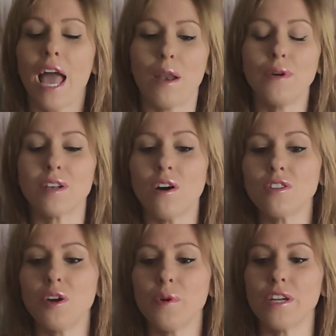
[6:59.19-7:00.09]
And what's
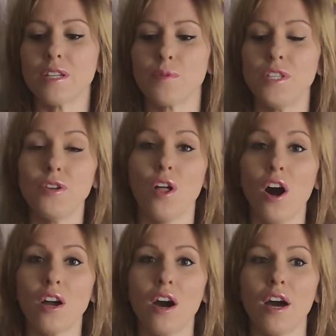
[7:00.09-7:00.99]
also weird is when you
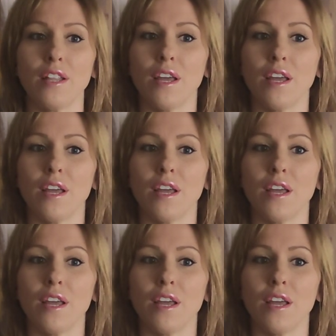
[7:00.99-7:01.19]
log on,